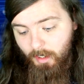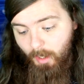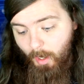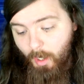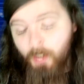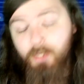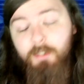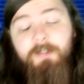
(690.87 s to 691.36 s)

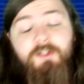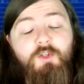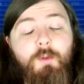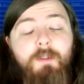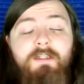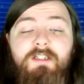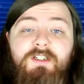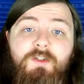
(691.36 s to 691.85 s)
early
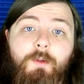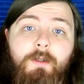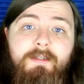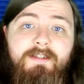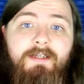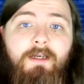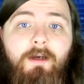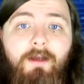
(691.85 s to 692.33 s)

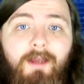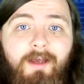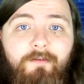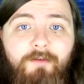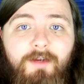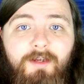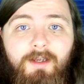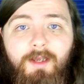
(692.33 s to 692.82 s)
2020, I
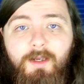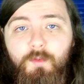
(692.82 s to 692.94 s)
have here,